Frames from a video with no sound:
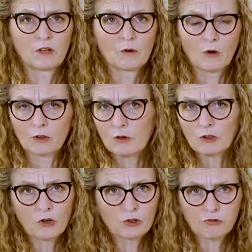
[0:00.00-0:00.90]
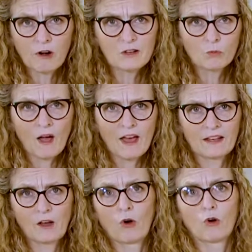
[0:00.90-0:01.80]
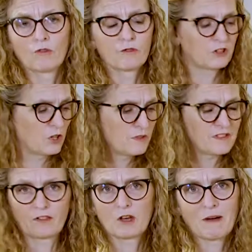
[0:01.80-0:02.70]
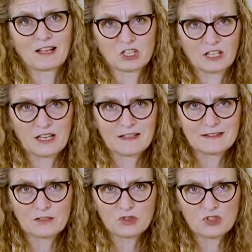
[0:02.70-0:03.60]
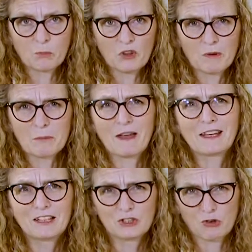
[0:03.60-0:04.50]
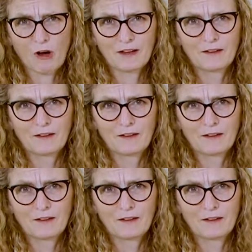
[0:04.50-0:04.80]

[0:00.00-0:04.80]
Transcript: A great way of using them actually is to just put them on a baking tray,